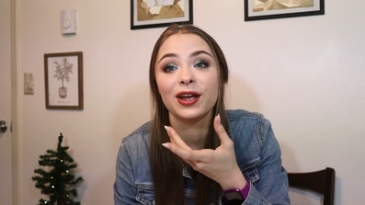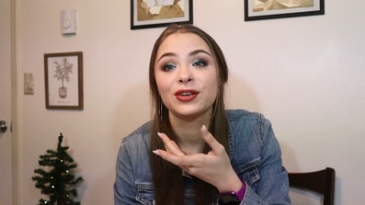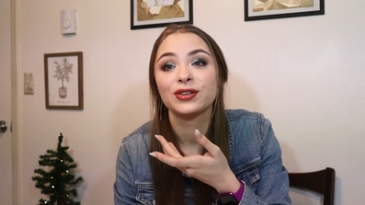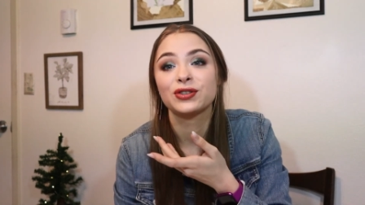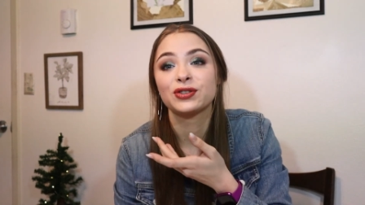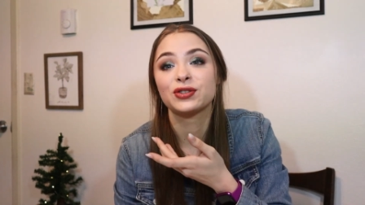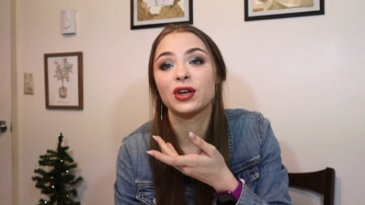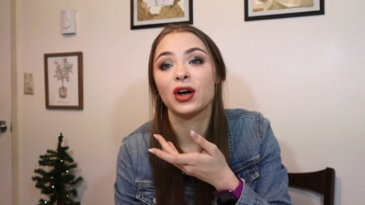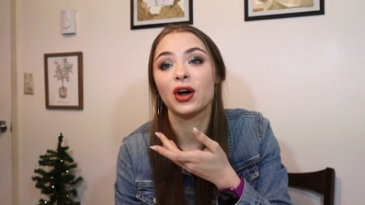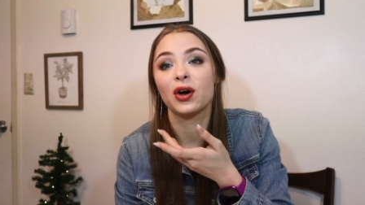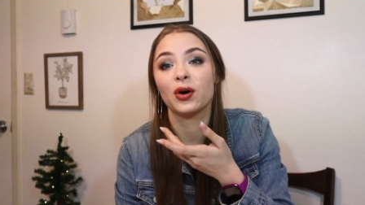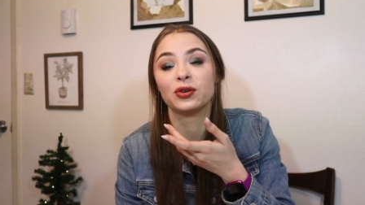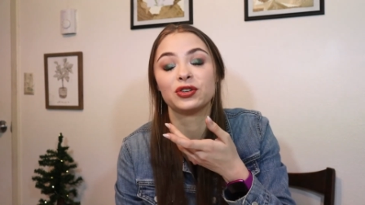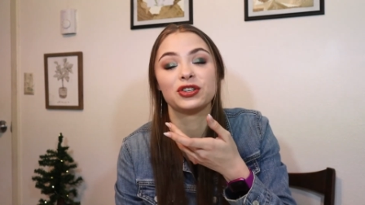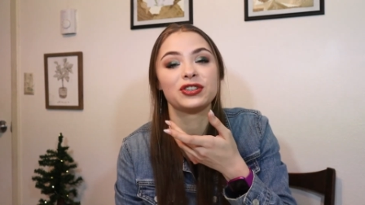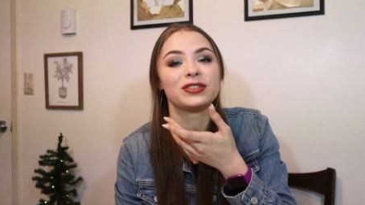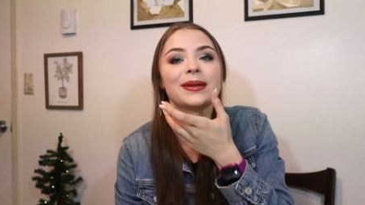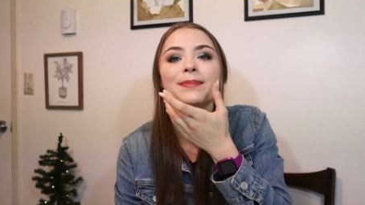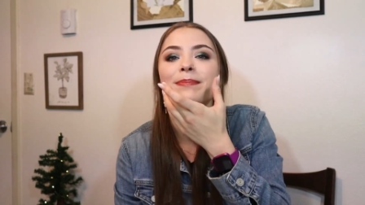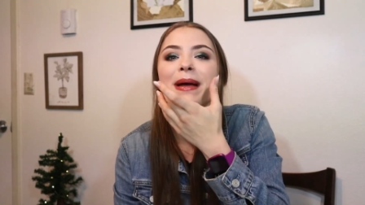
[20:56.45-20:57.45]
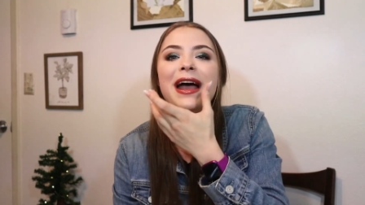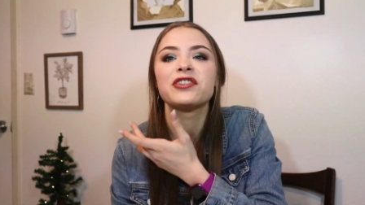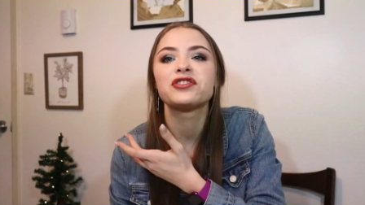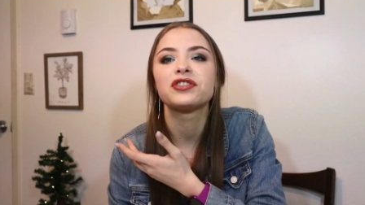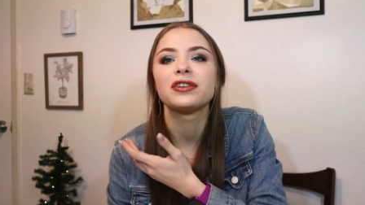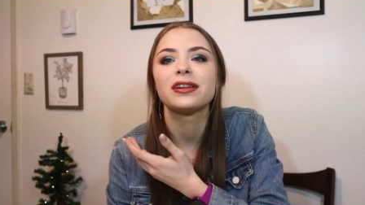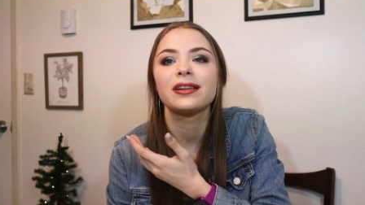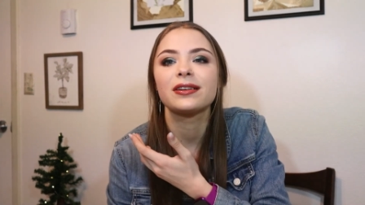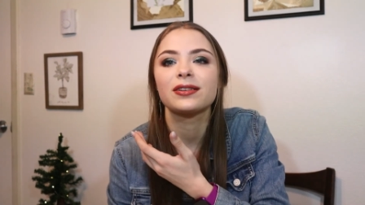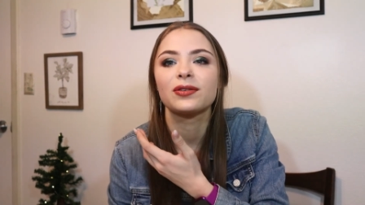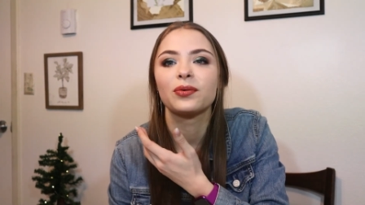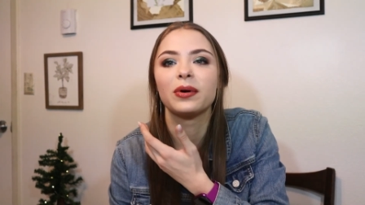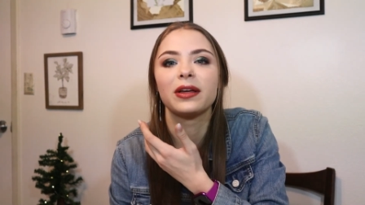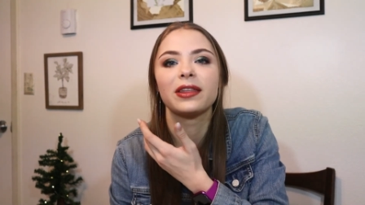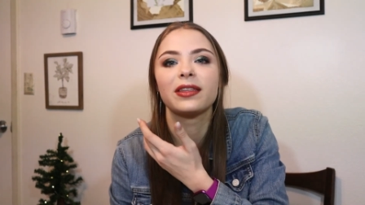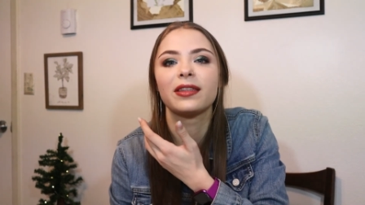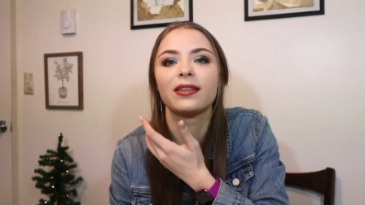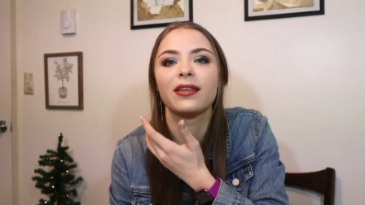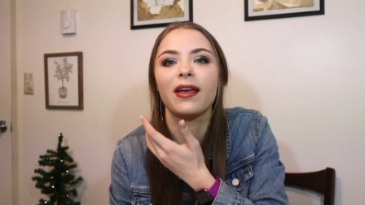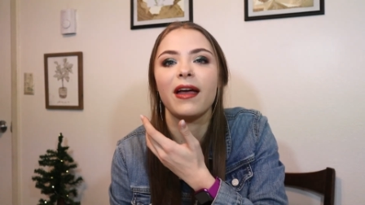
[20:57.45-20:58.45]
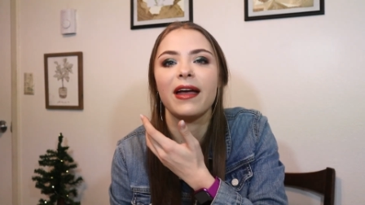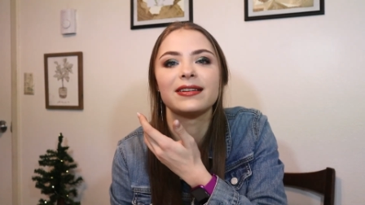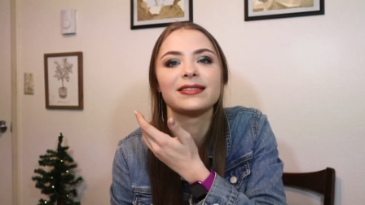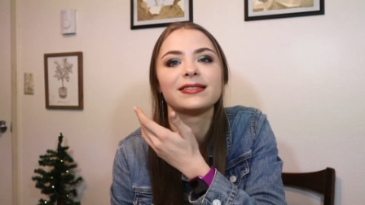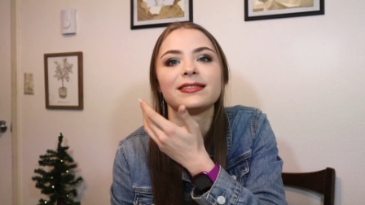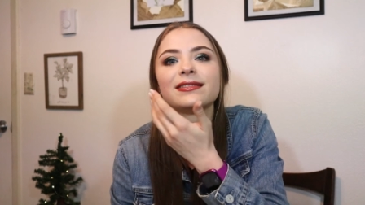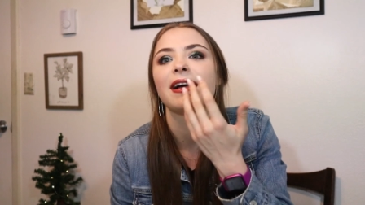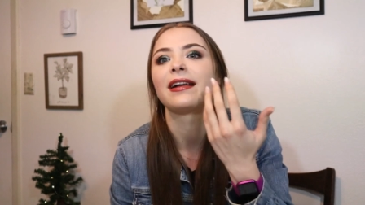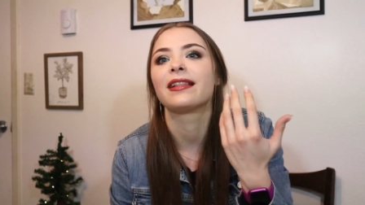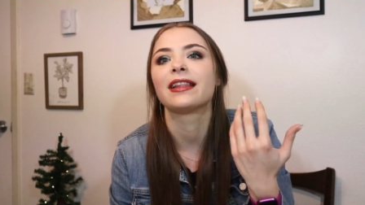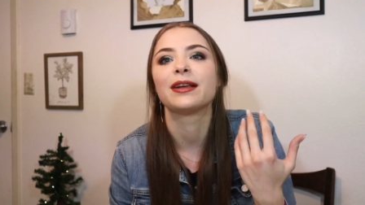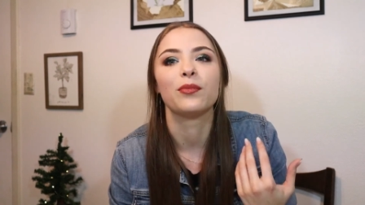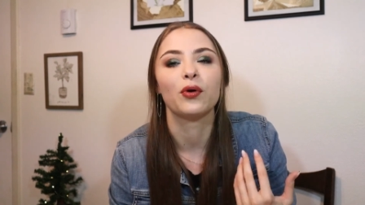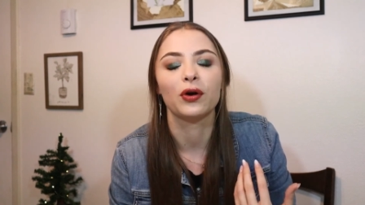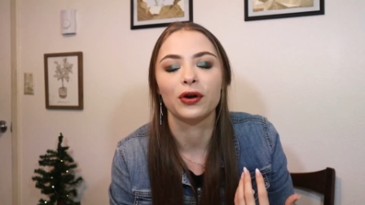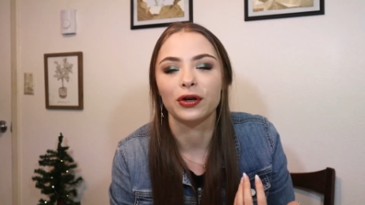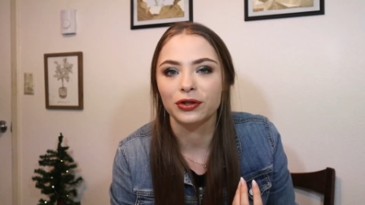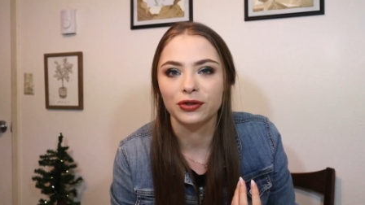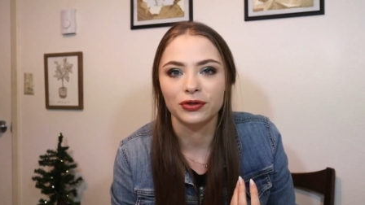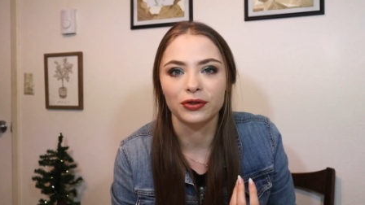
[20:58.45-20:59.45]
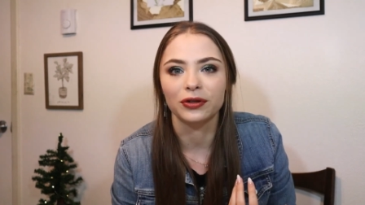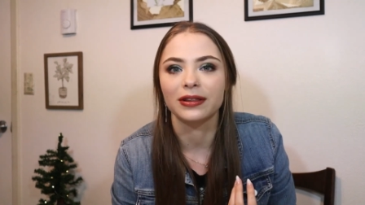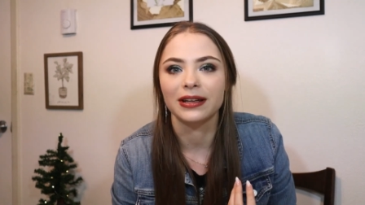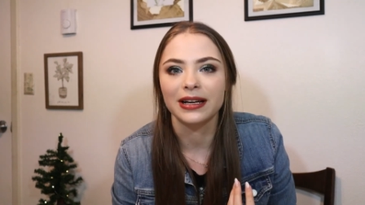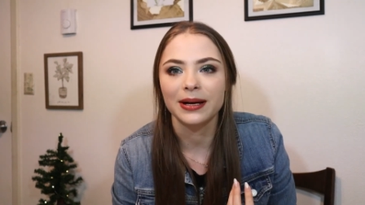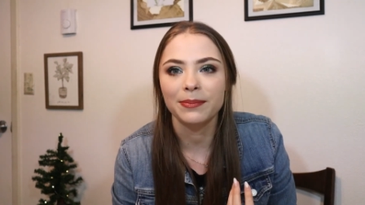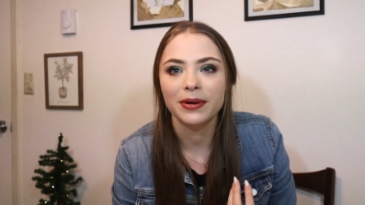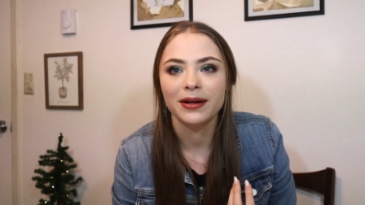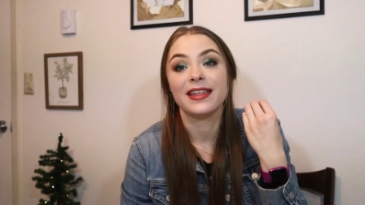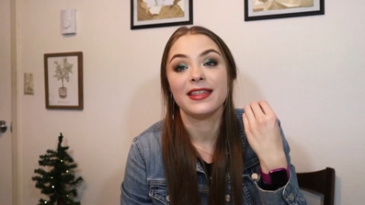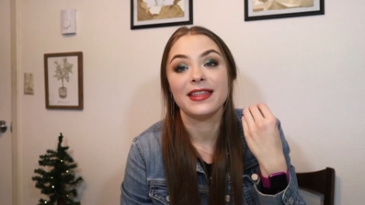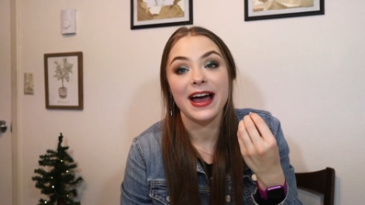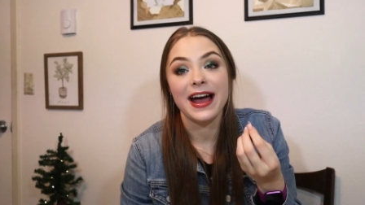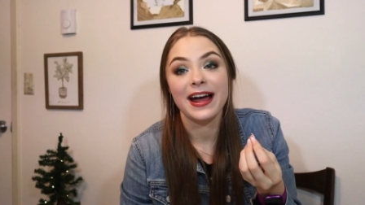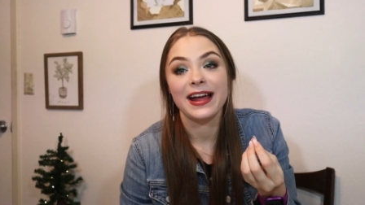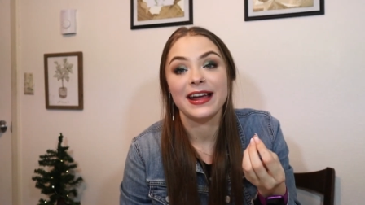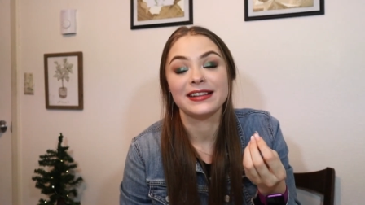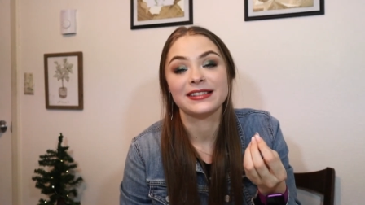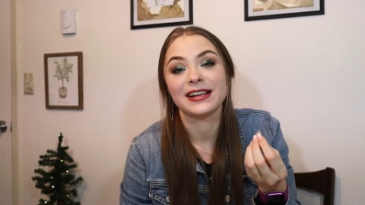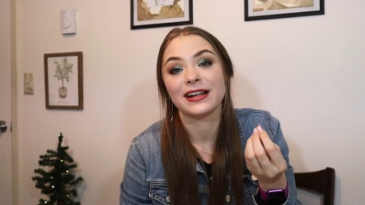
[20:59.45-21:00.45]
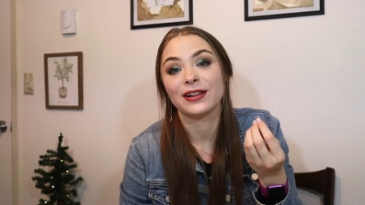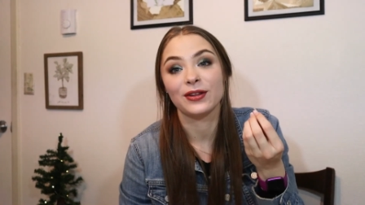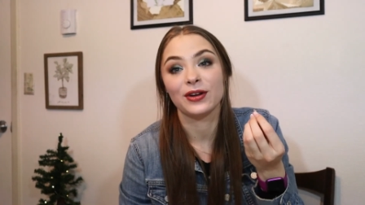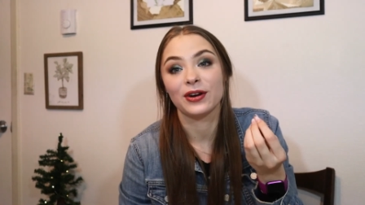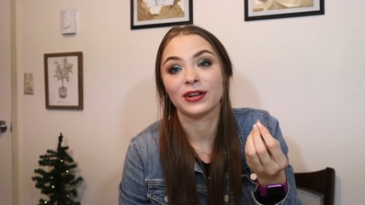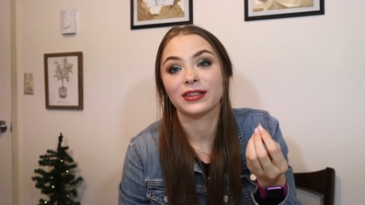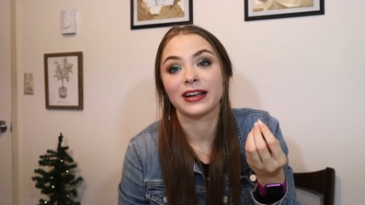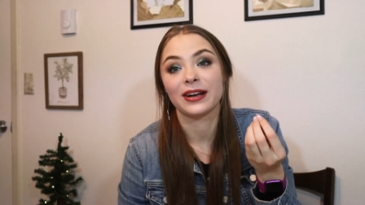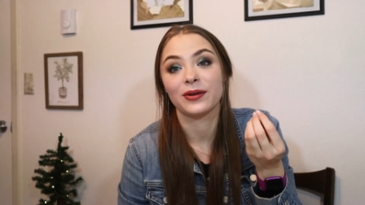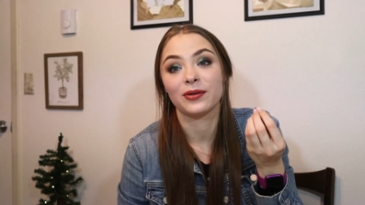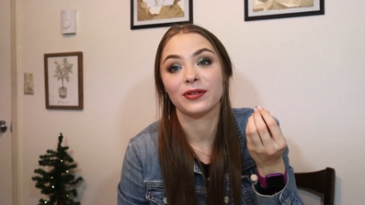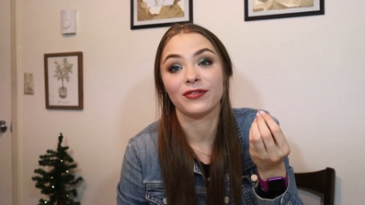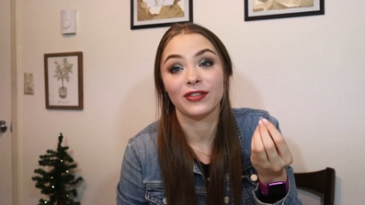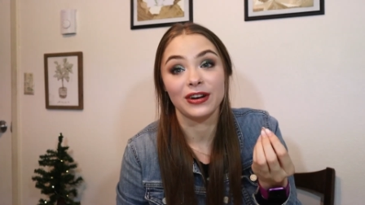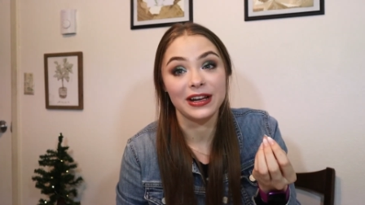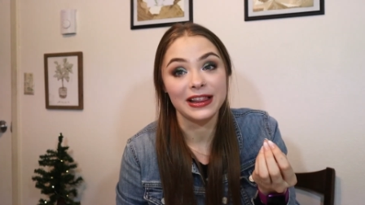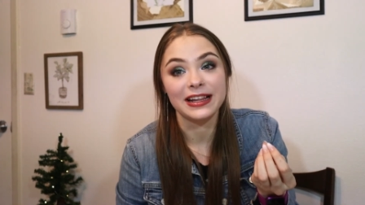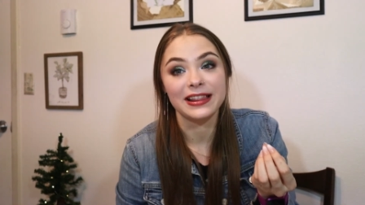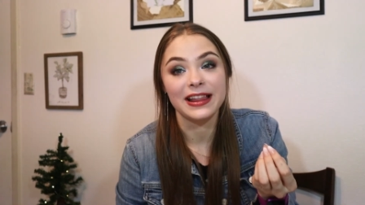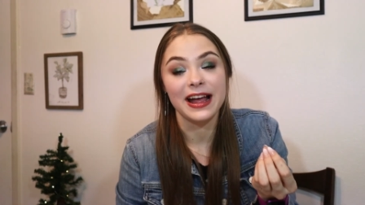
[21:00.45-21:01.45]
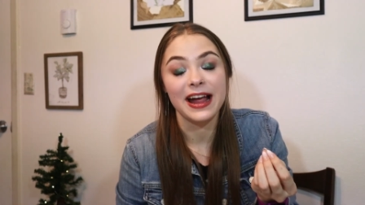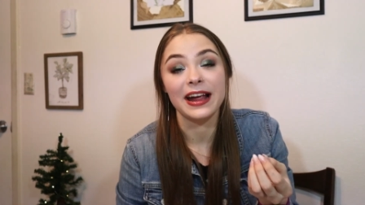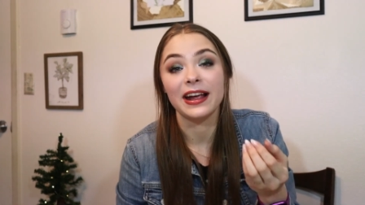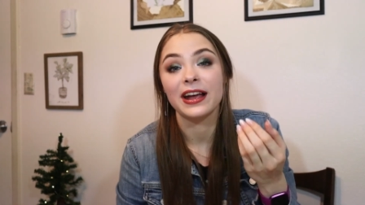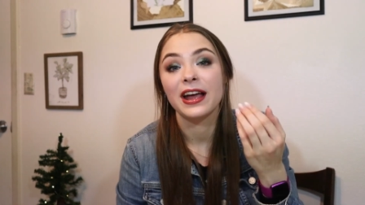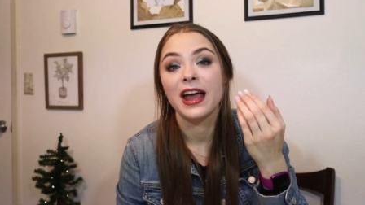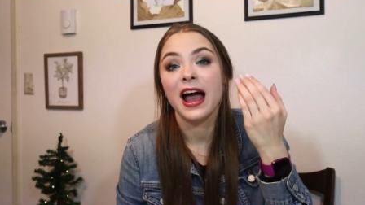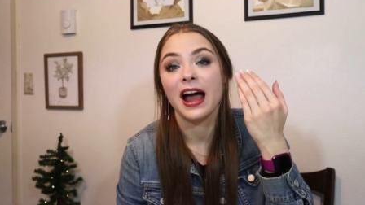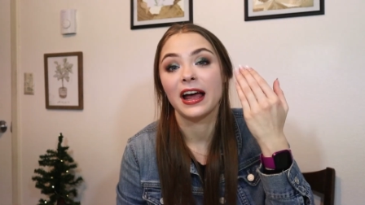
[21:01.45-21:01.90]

So just imagine it with a slightly more neutral lip, and that is a look that I would really like.